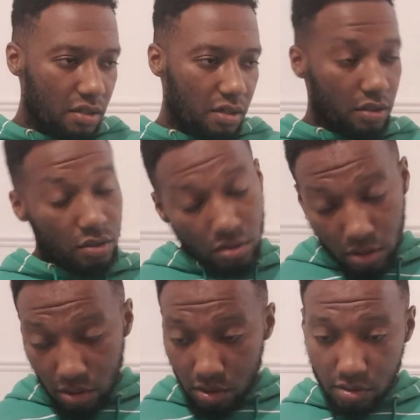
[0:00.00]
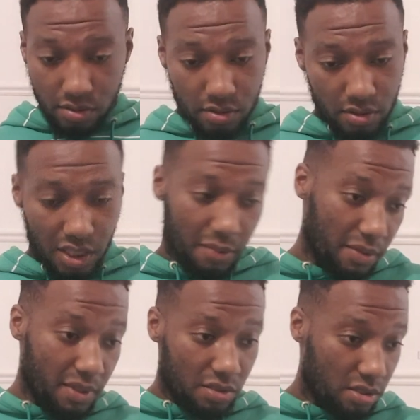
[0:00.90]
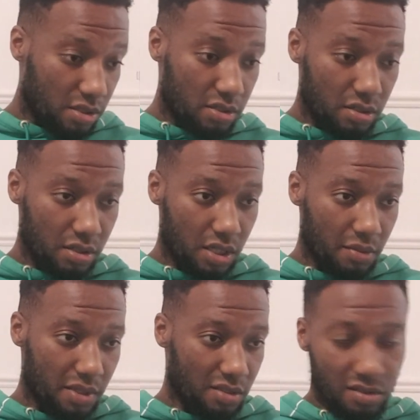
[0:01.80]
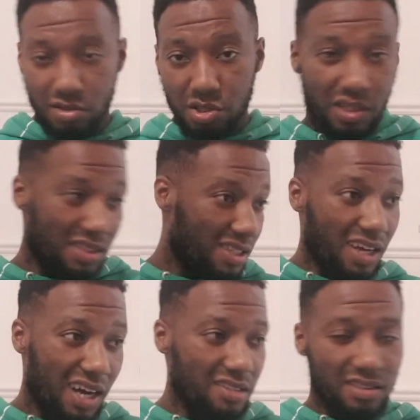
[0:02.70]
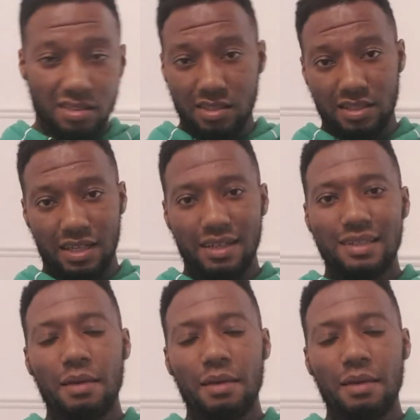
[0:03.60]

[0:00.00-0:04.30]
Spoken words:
oh, you know, get me, man, just get me shot into the undies and that.